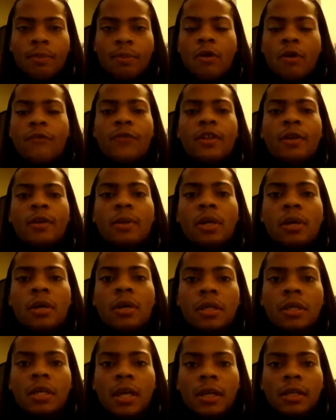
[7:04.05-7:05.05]
Both of them are
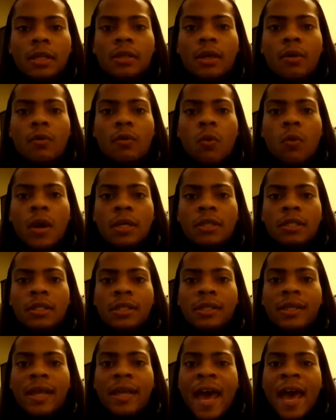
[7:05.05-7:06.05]
hook kicks. One
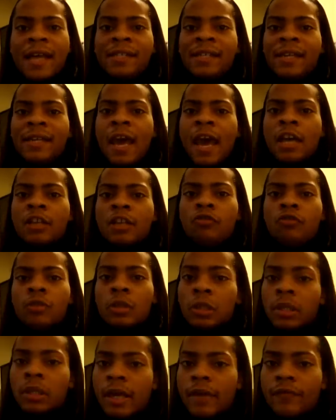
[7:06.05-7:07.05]
just adds an
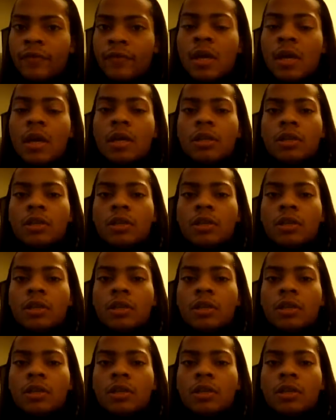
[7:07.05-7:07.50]
extra lift.